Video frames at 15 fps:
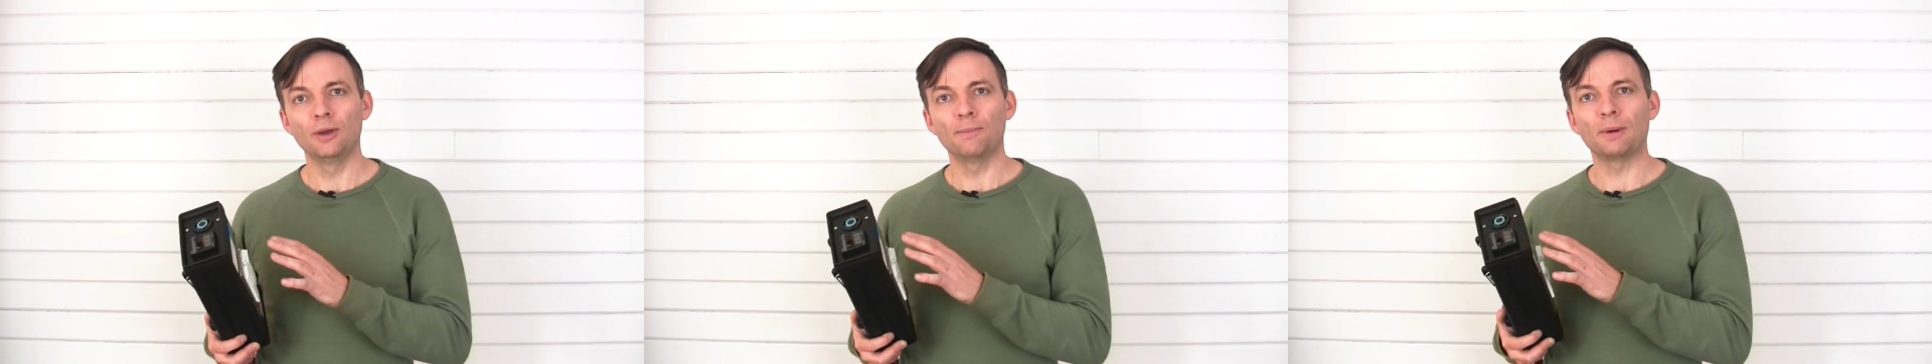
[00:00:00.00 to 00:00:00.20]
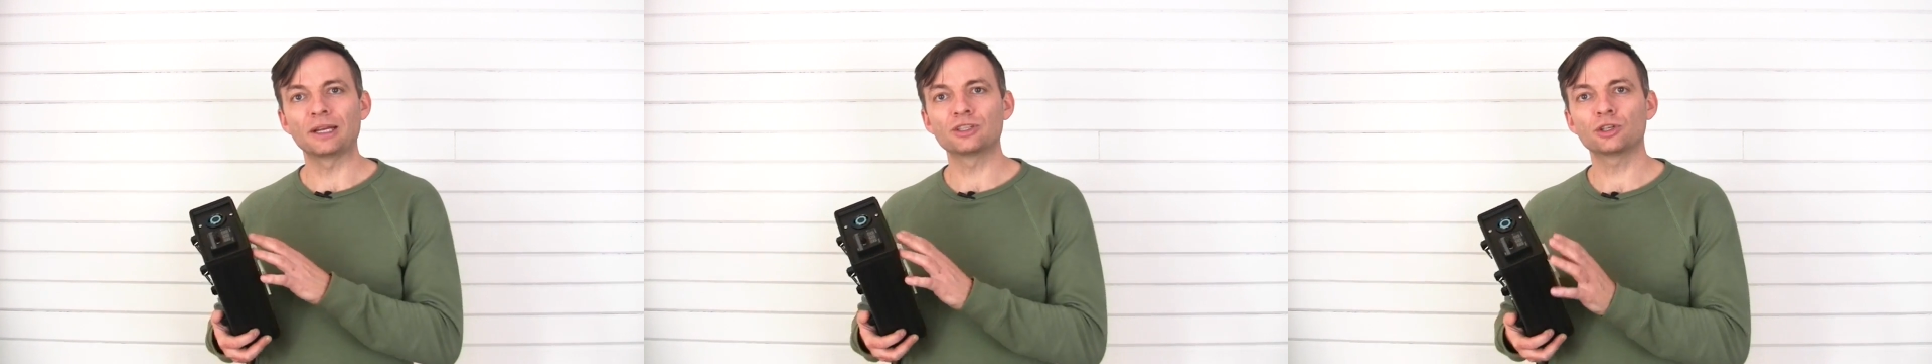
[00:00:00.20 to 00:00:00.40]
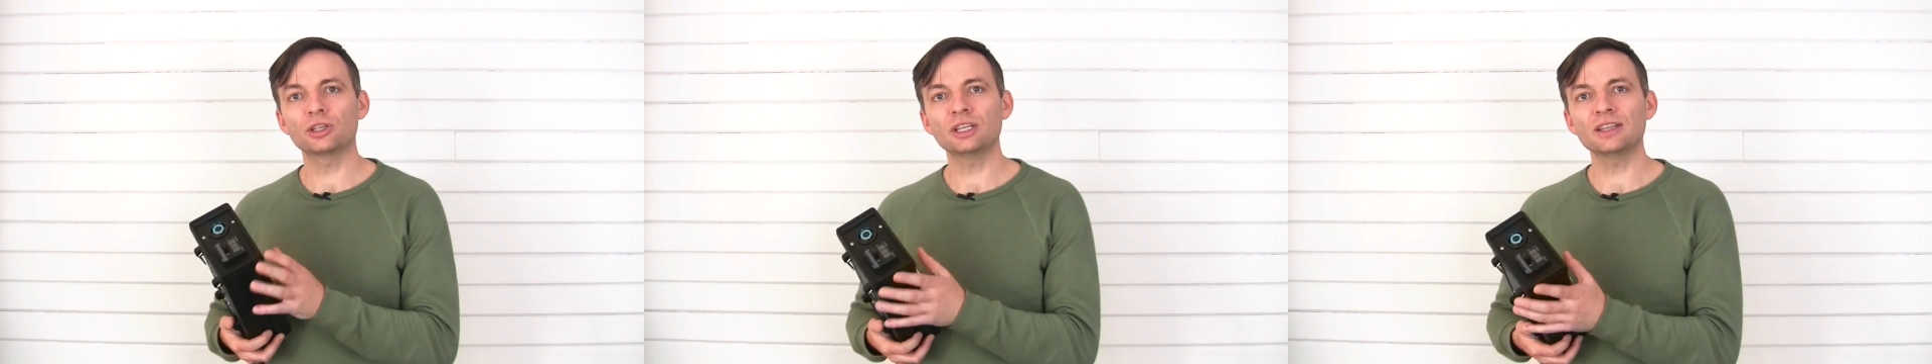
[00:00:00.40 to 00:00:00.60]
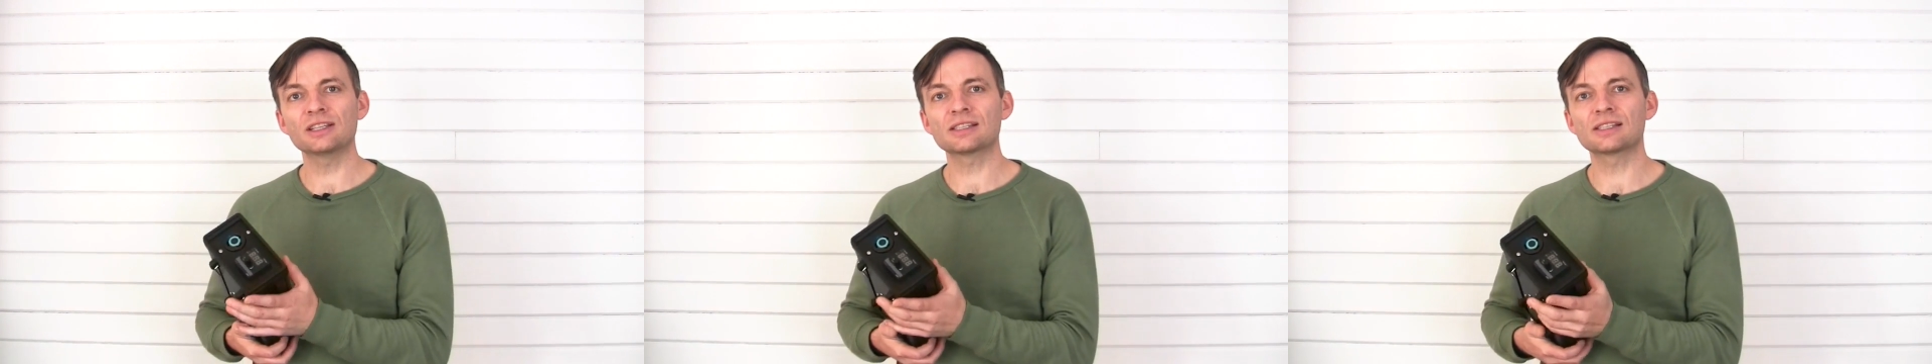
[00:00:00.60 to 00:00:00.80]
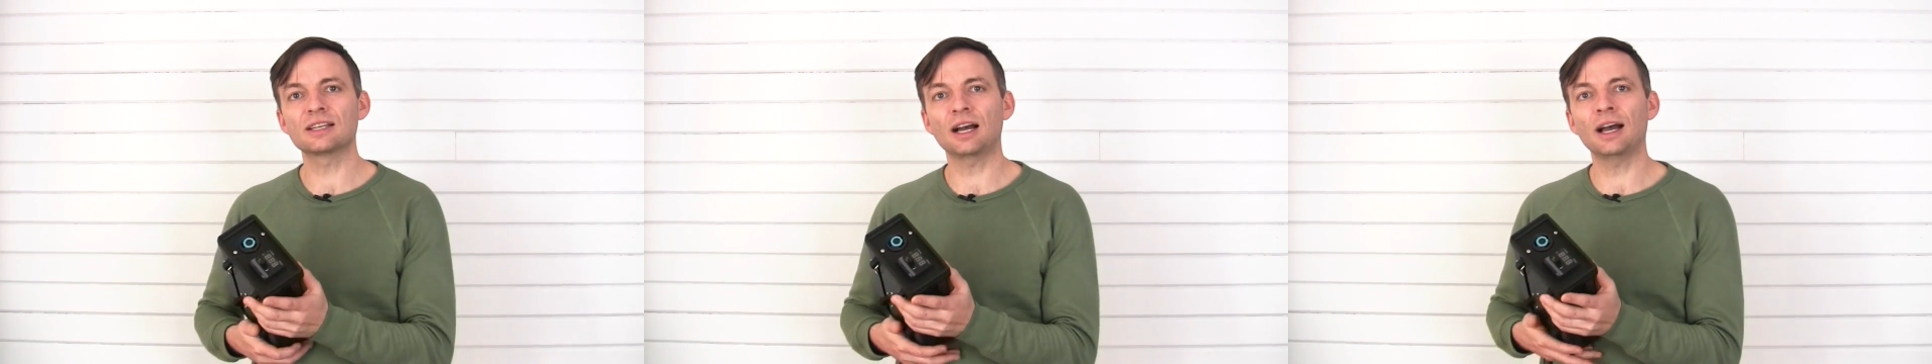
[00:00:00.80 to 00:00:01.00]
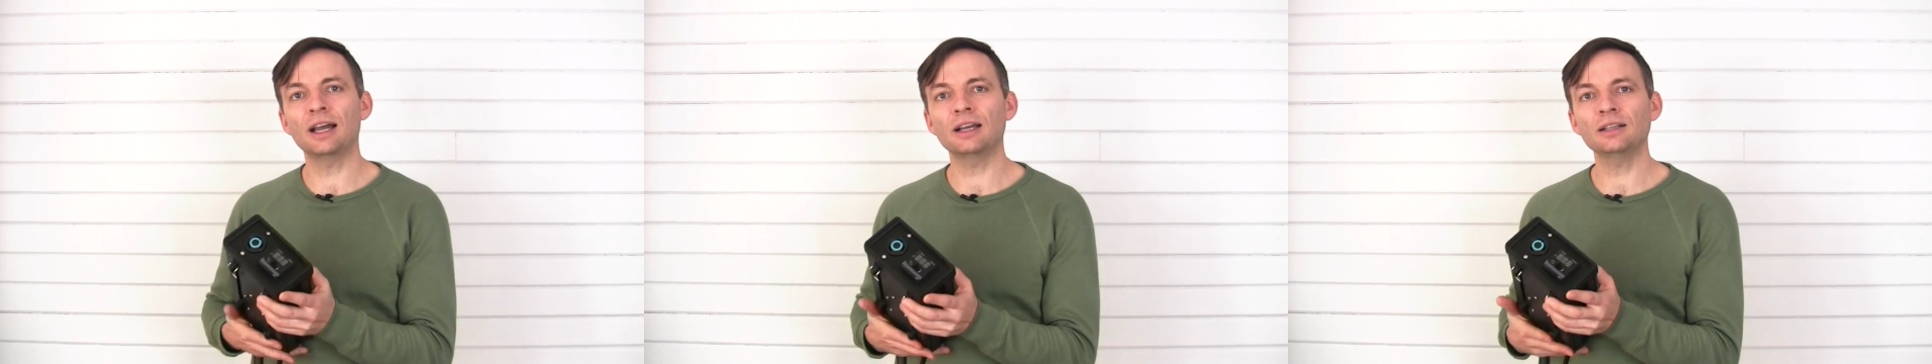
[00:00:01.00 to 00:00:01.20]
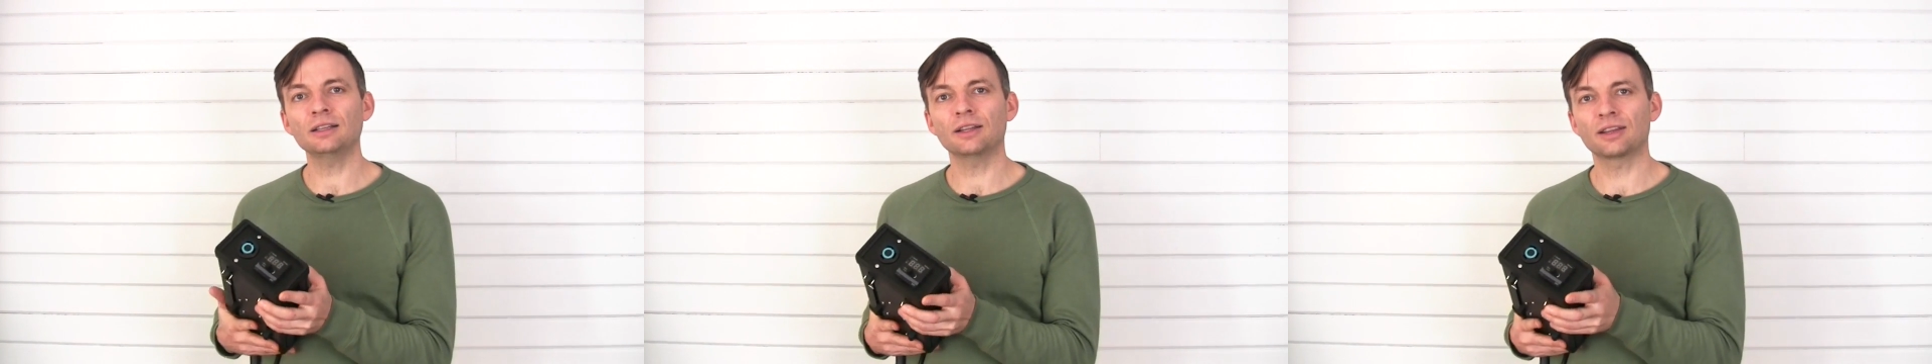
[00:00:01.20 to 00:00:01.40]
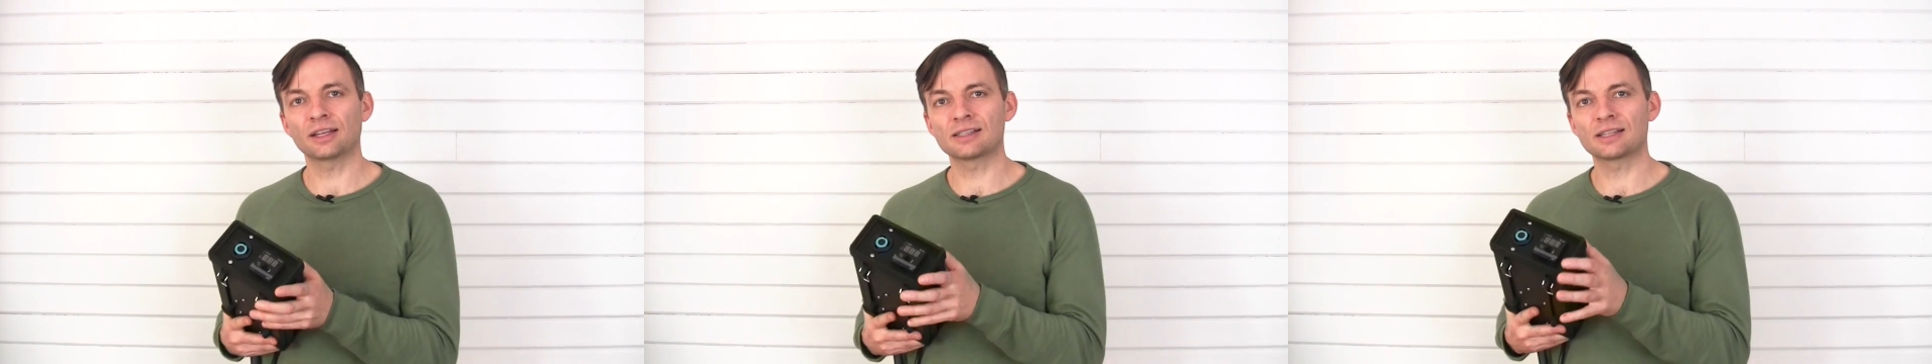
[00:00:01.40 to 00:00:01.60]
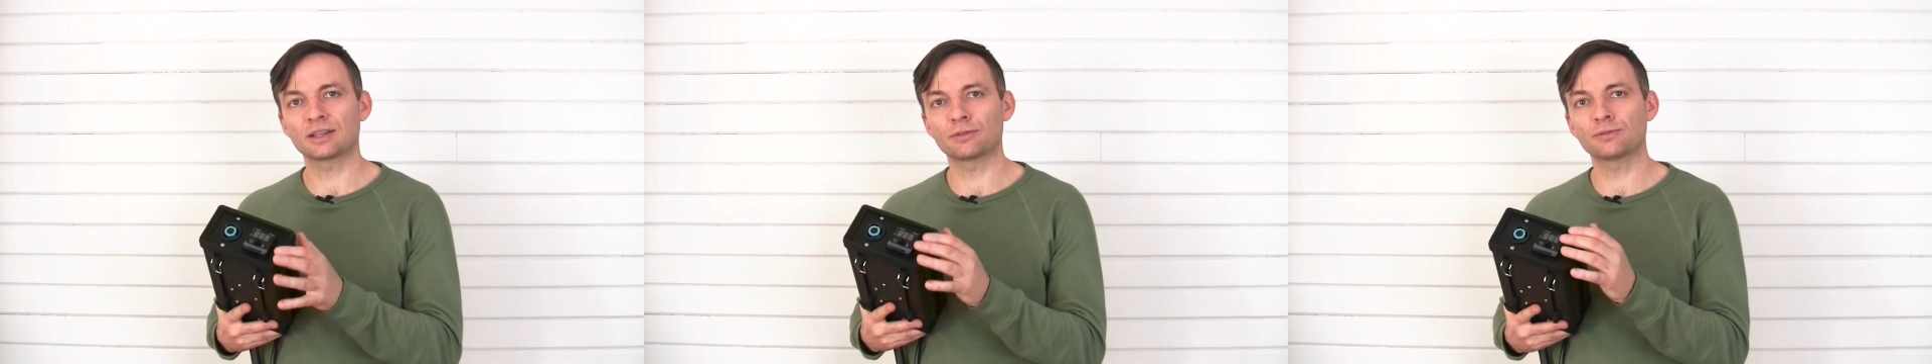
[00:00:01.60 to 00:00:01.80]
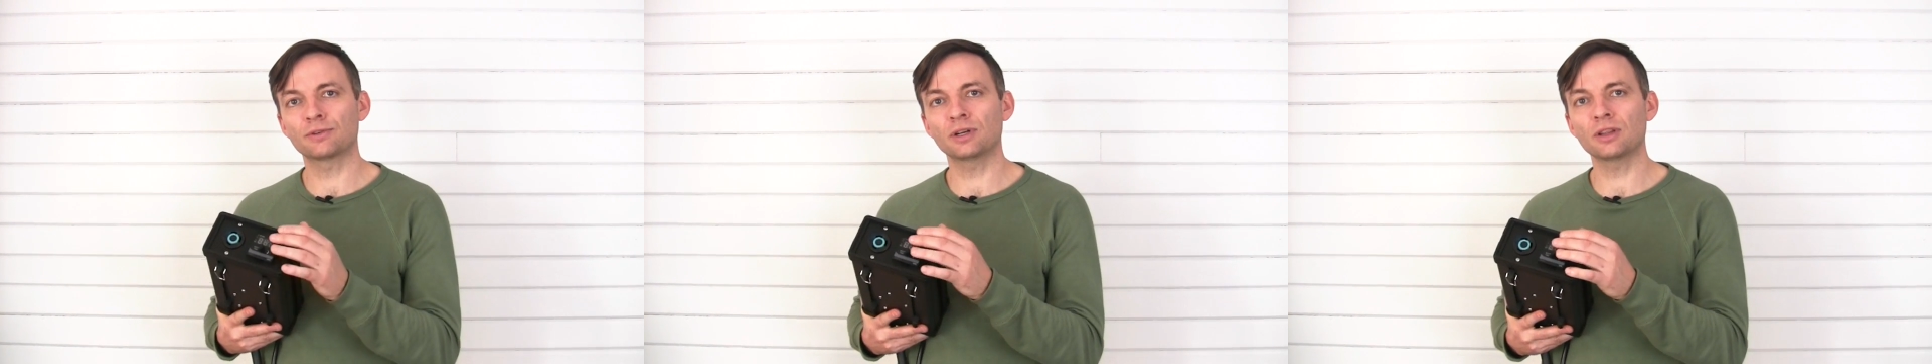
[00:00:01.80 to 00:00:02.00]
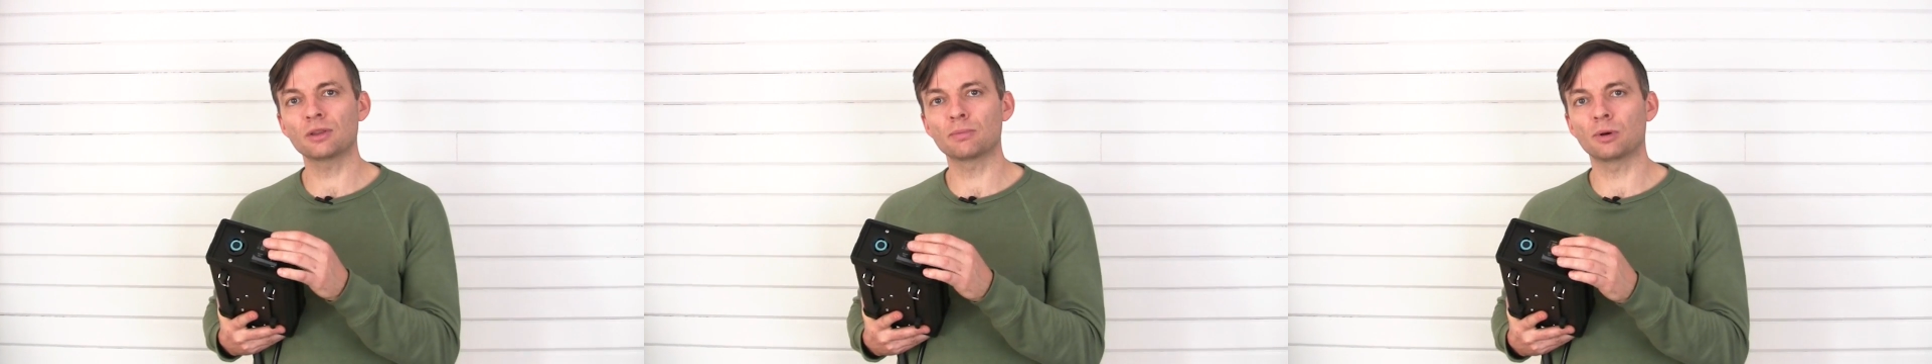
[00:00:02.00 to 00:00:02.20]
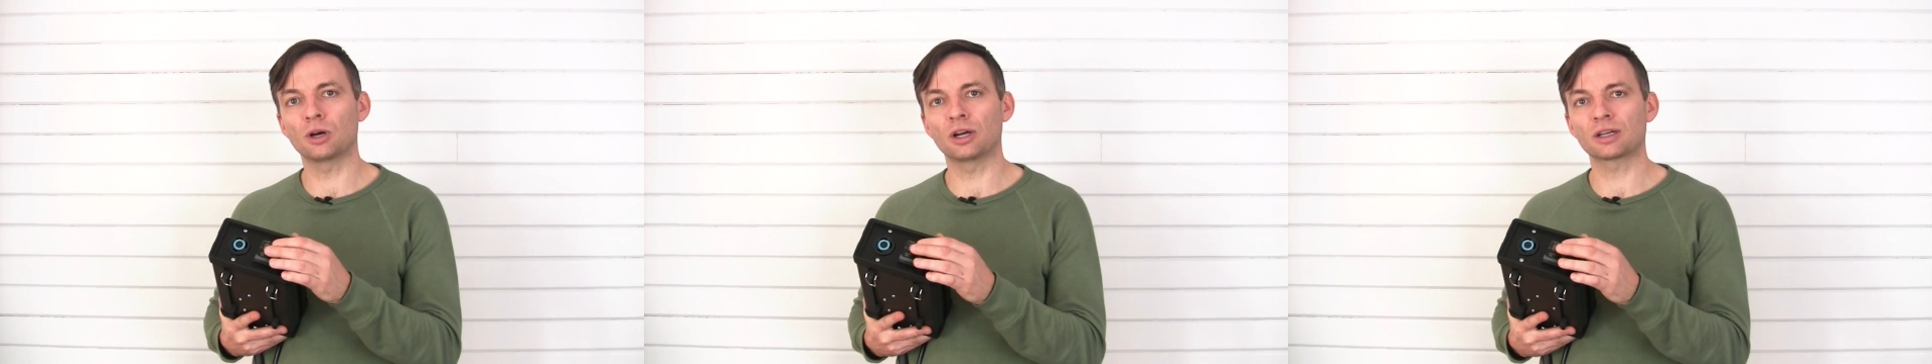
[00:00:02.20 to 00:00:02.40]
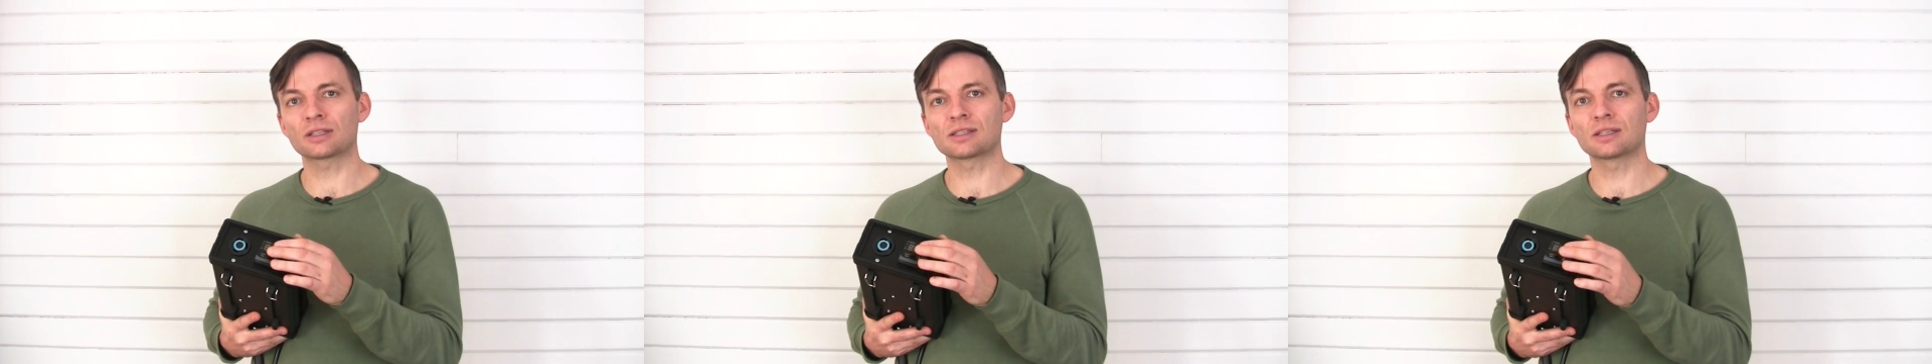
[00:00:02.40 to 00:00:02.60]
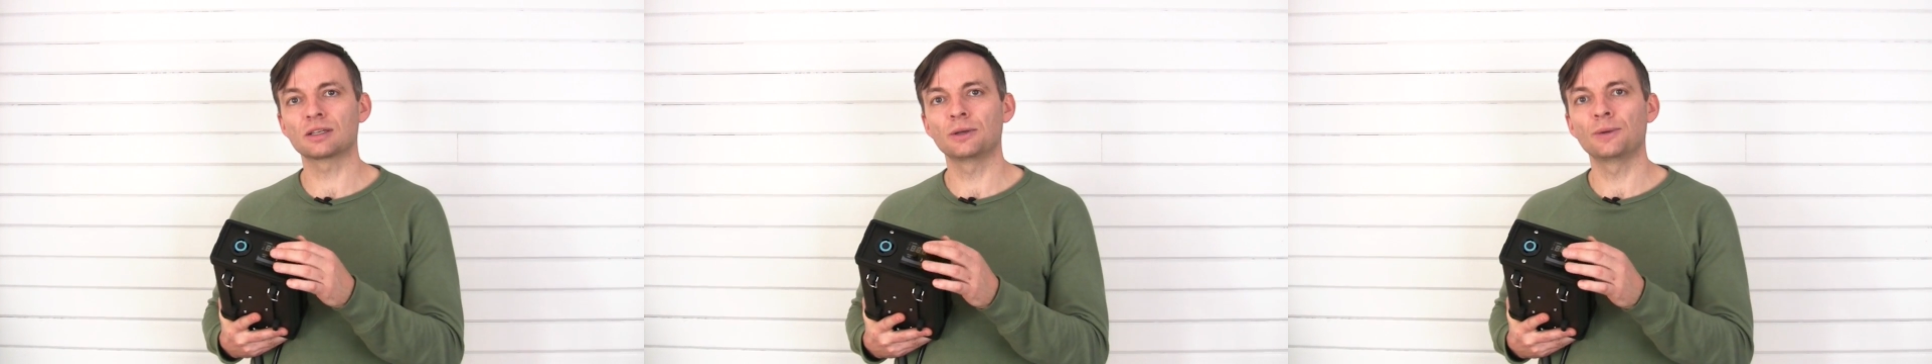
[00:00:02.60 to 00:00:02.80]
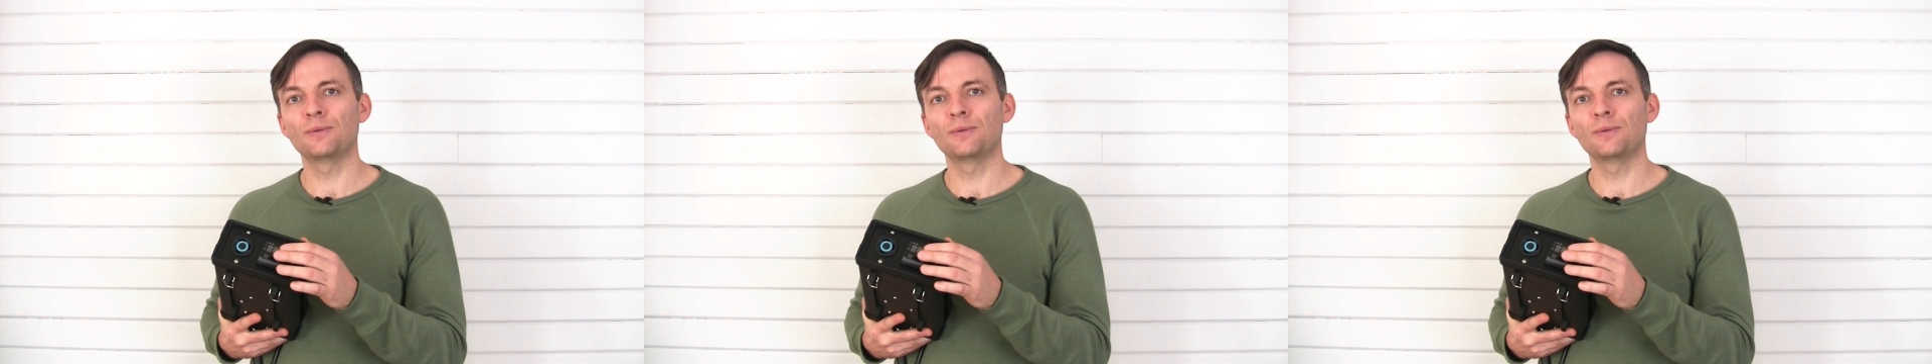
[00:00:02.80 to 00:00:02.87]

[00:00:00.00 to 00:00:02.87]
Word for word: By turning this dial that is at the front of the box,